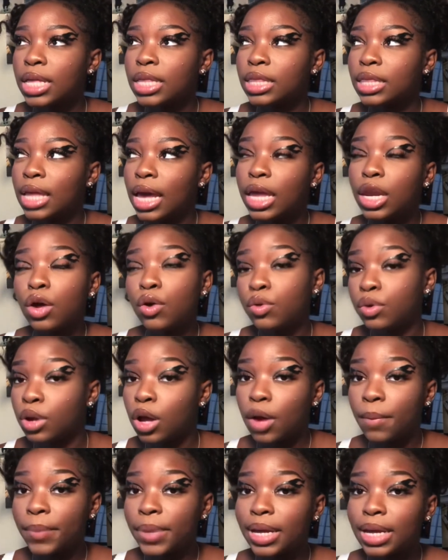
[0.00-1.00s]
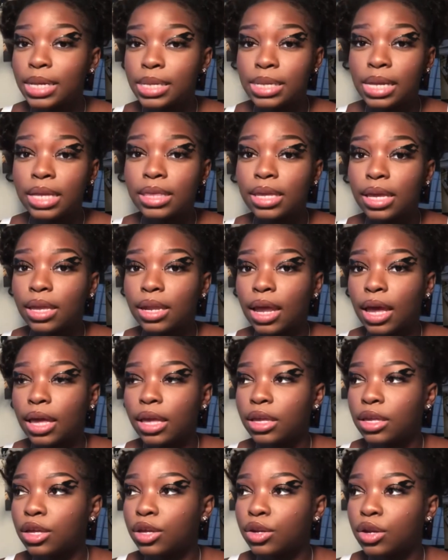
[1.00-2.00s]
they don't know because they think,
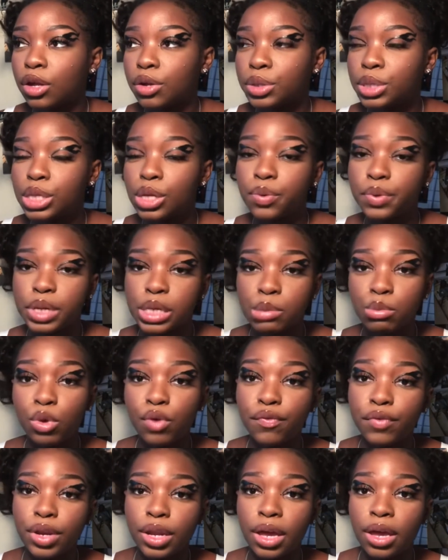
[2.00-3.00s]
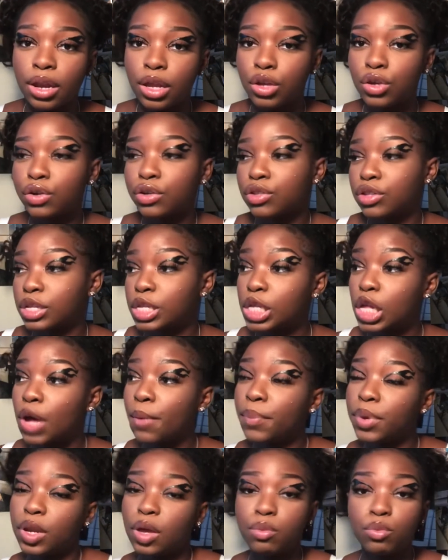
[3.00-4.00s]
like, you know, someone's moving in and you're just
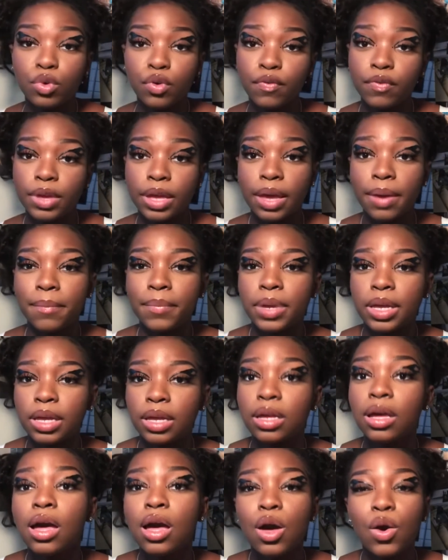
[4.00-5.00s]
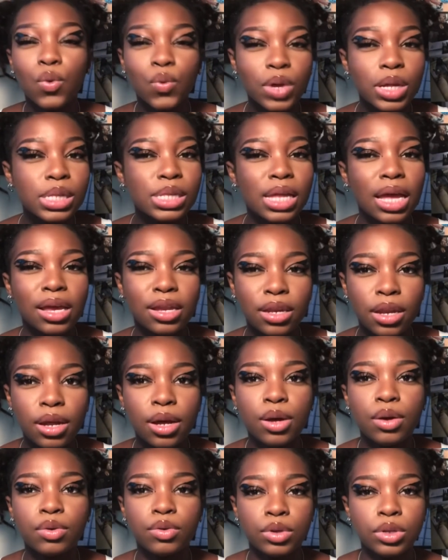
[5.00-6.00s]
helping them move in. But once they
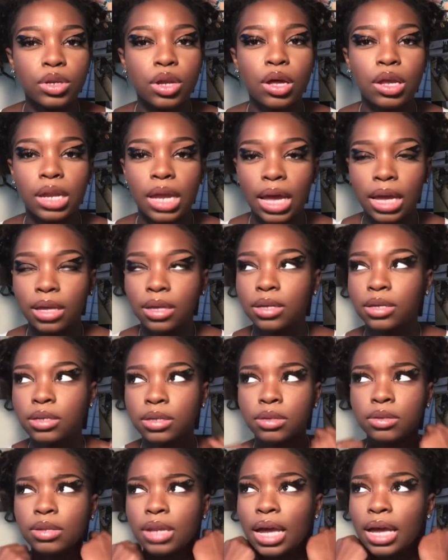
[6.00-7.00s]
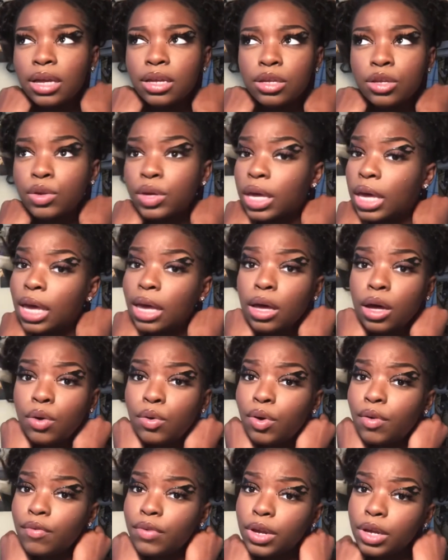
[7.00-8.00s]
know, you know, like you can't
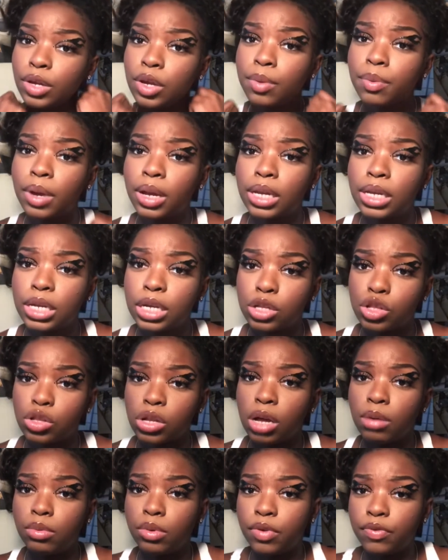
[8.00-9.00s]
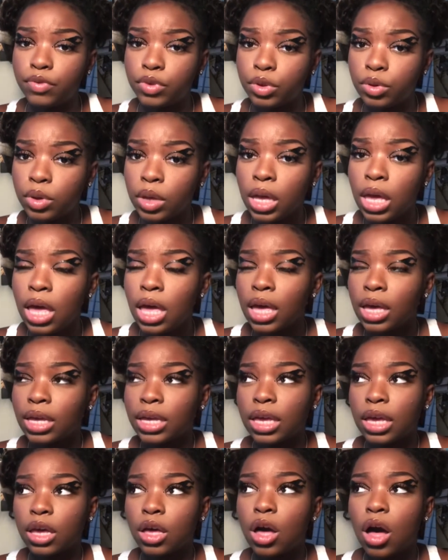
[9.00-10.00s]
go over there. You'll probably get in trouble if you
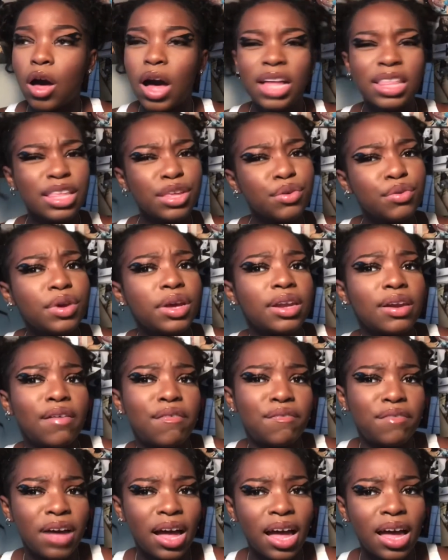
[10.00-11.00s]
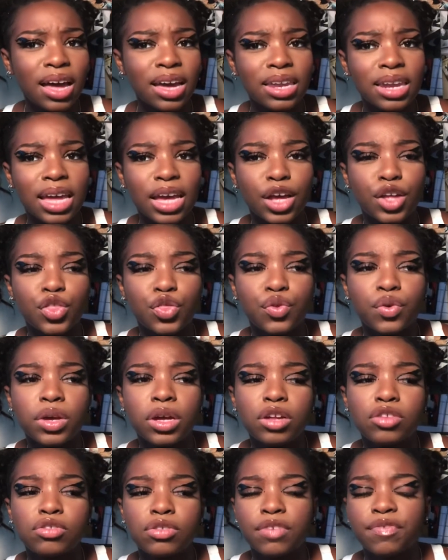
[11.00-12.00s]
get caught. I think you get a fine, like a
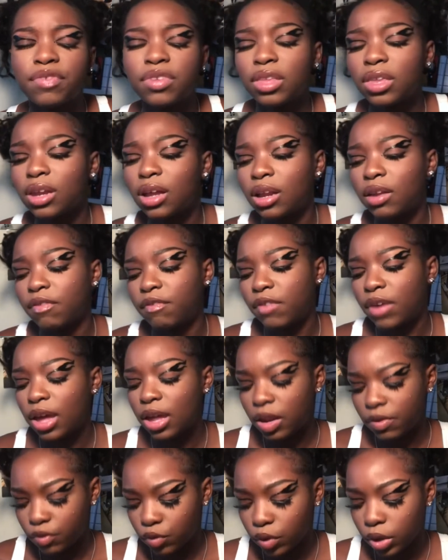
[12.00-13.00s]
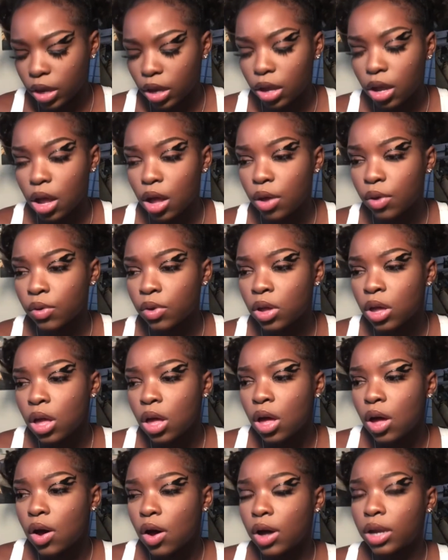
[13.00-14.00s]
$350 fine if you get caught
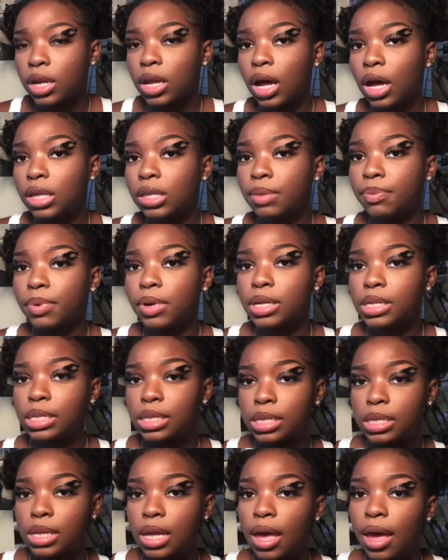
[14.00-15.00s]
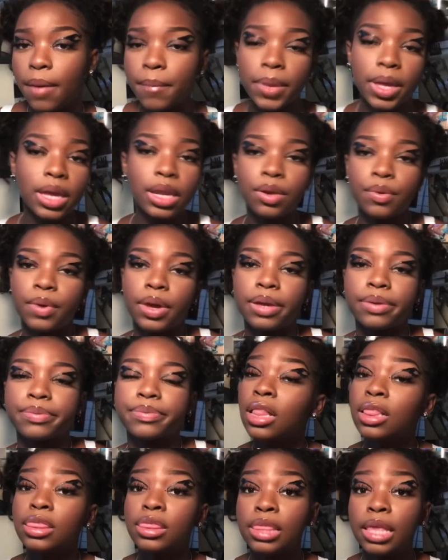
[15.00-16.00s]
on the other person's side. But anyway,
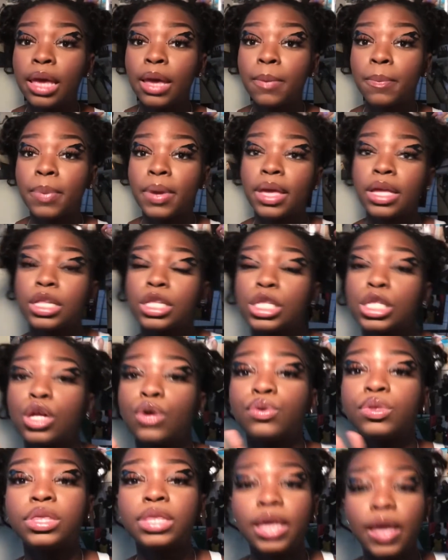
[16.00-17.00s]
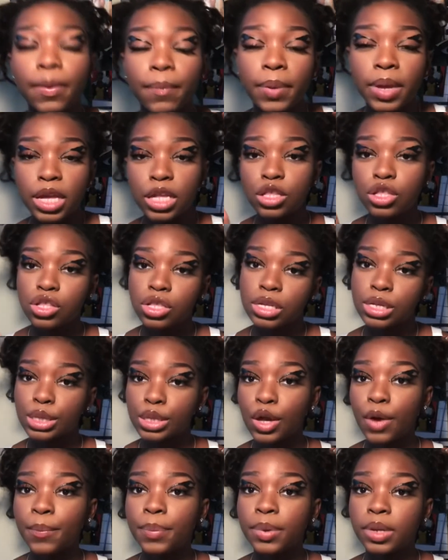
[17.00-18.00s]
Thigpen. So Thigpen
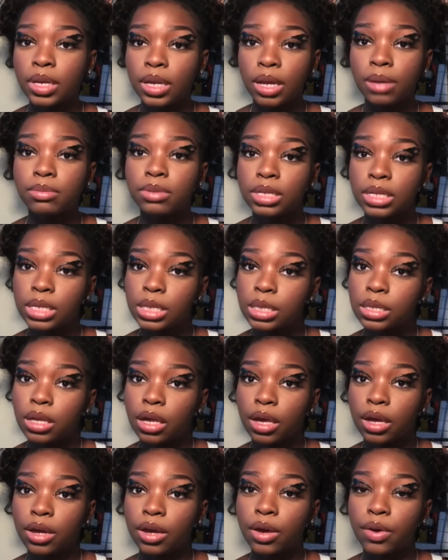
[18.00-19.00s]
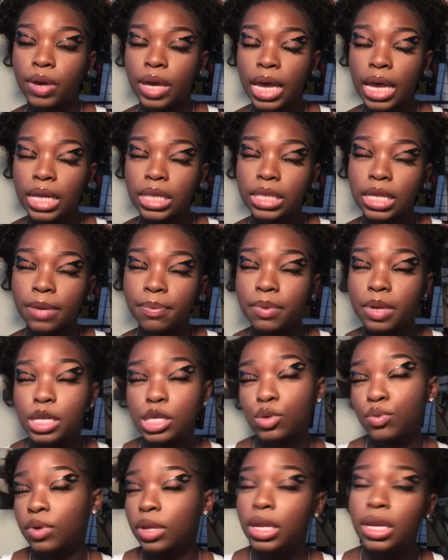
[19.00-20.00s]
just opened up this year. Okay,
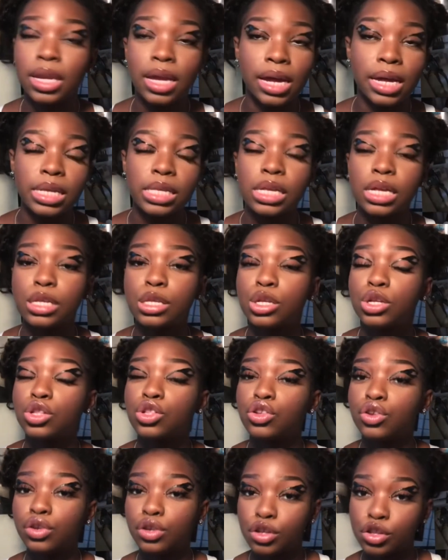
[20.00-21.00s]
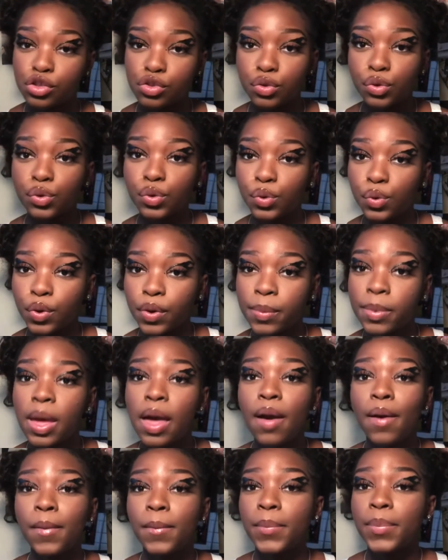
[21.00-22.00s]
Thigpen's really nice. It's a traditional dorm,
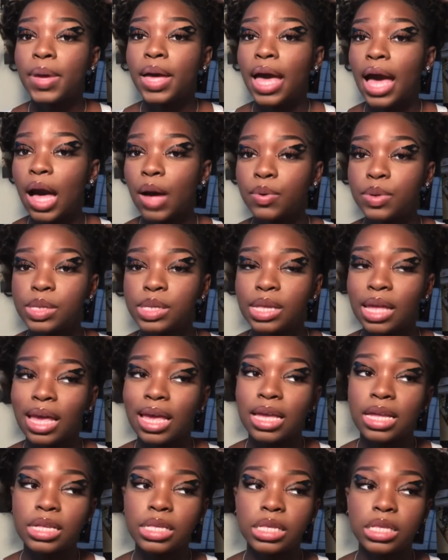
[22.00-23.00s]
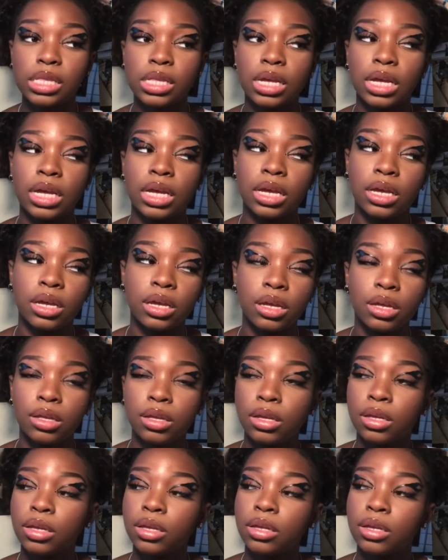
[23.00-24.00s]
but I would say
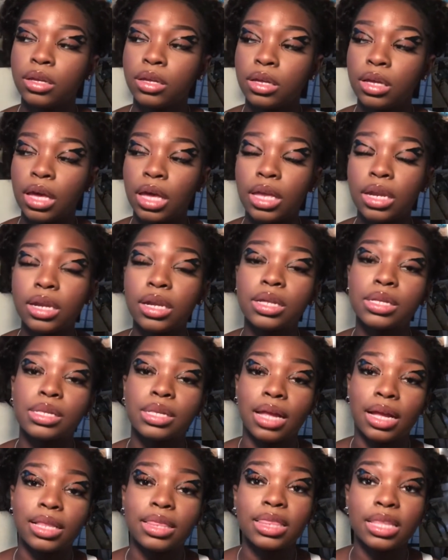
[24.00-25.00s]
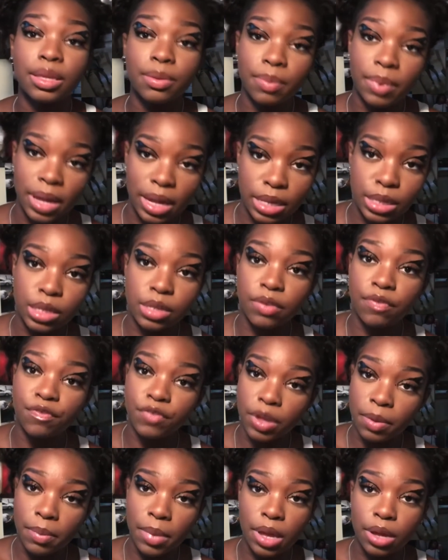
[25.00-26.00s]
it looks like the best
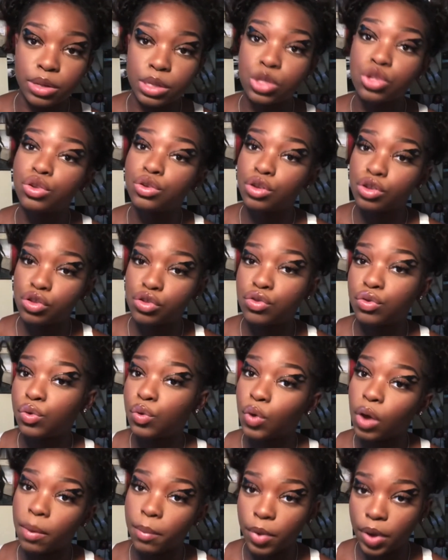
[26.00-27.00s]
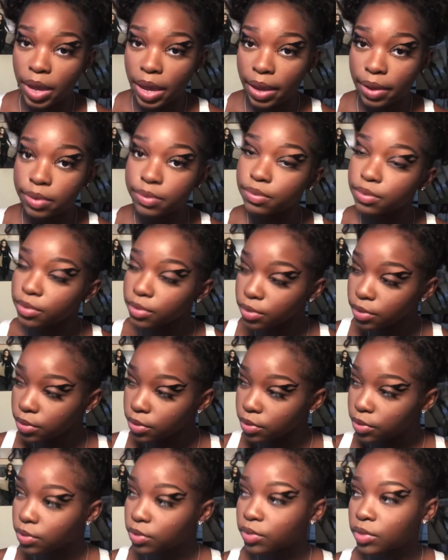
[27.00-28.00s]
females traditional dorm. Okay,
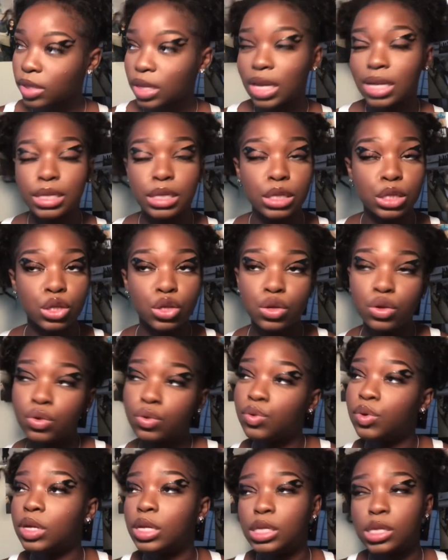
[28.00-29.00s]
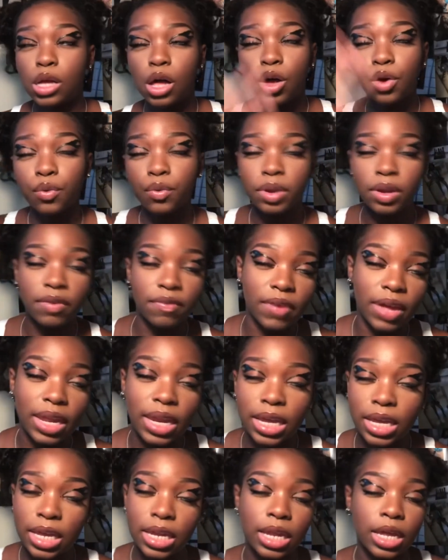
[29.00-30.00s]
because it's new, it's all
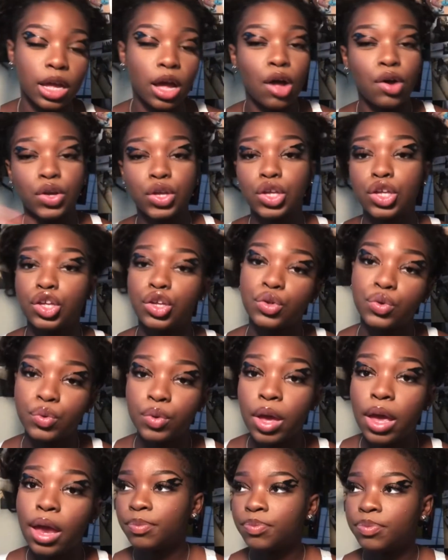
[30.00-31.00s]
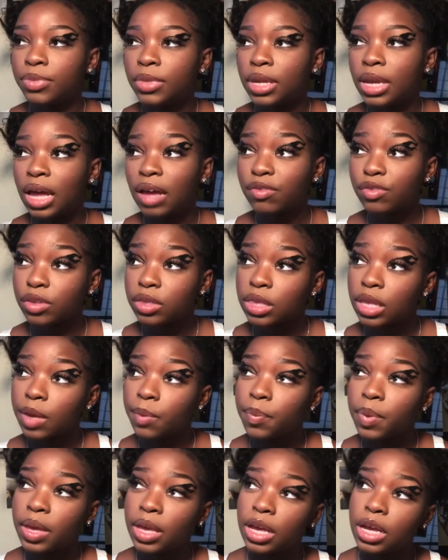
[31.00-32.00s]
renovated, it looks all cute. Then after
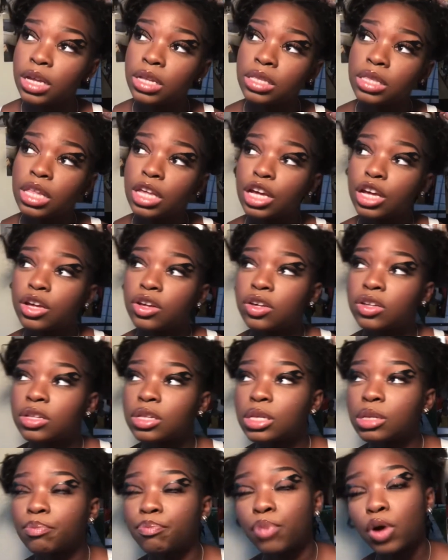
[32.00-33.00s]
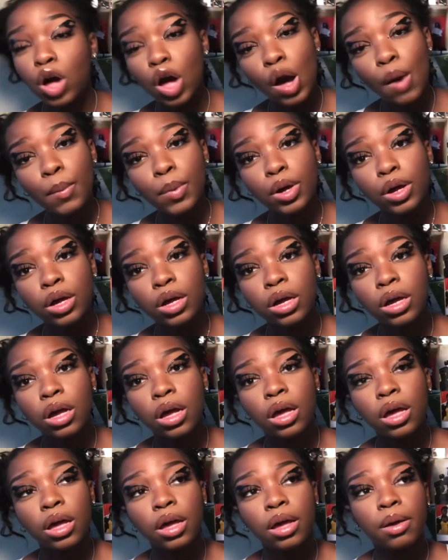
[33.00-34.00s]
Thigpen, there's Palmer.
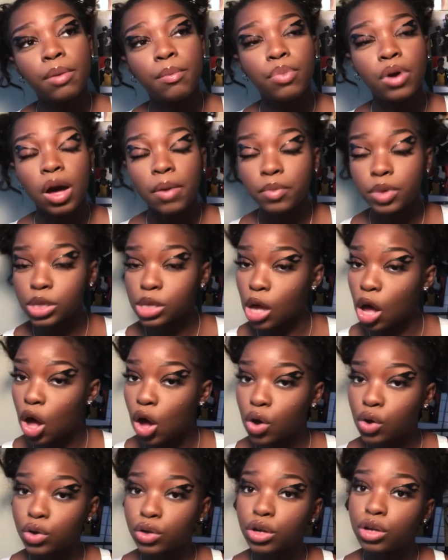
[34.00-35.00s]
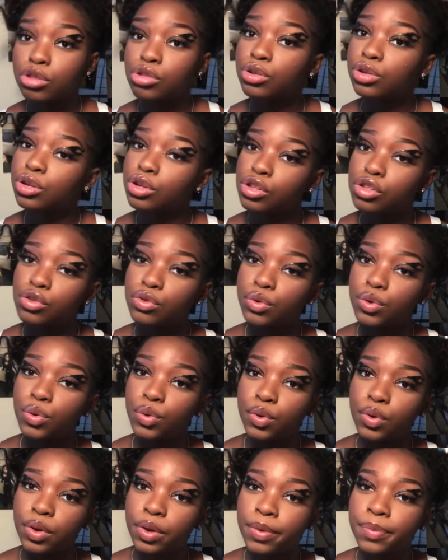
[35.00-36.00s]
Palmer's an all-girl traditional
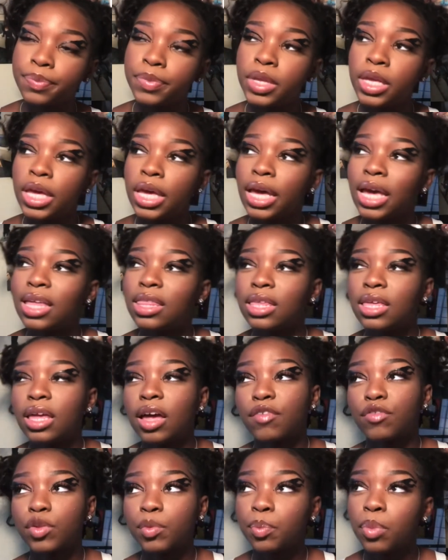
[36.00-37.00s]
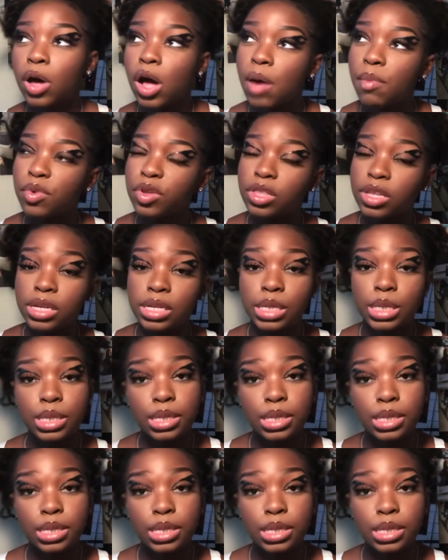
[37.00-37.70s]
dorm. And then after Palmer, there's